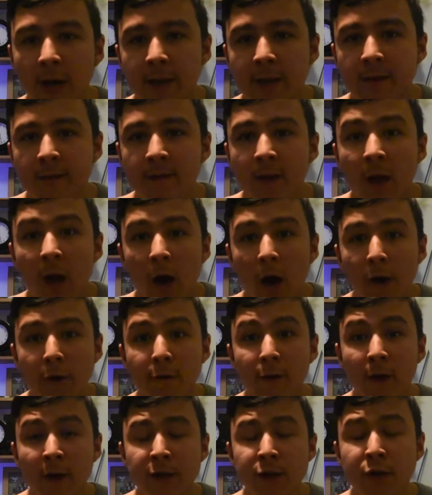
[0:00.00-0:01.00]
And
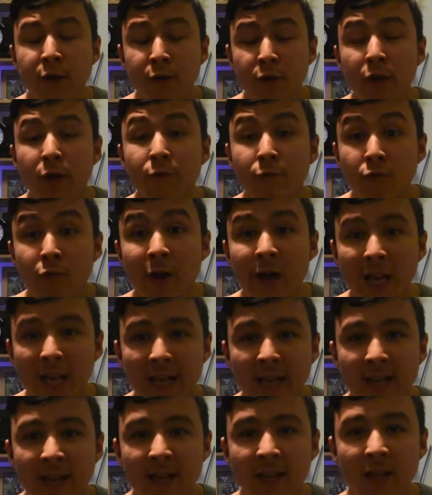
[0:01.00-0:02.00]
YouTube
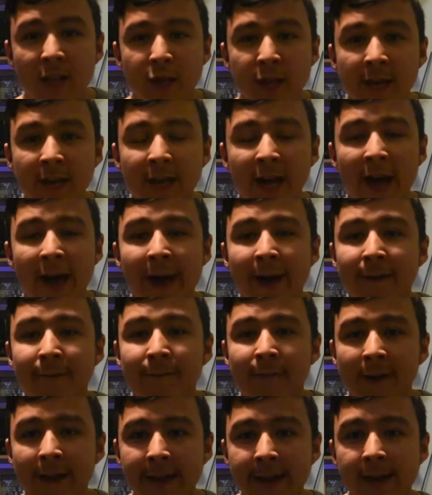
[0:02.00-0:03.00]
really need to think
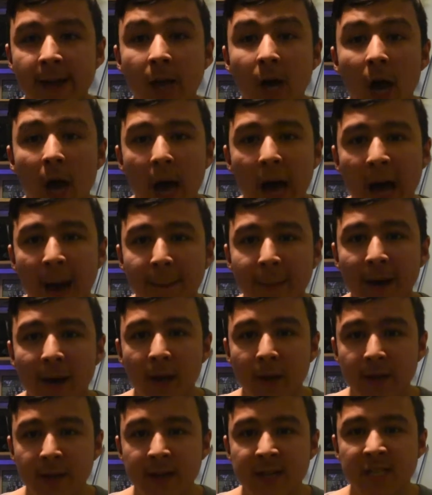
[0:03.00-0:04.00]
carefully
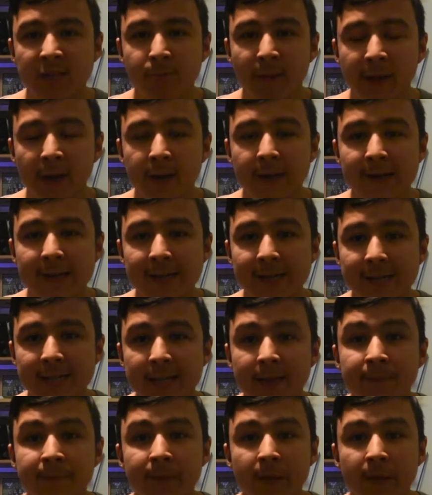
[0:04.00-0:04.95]
about this, because,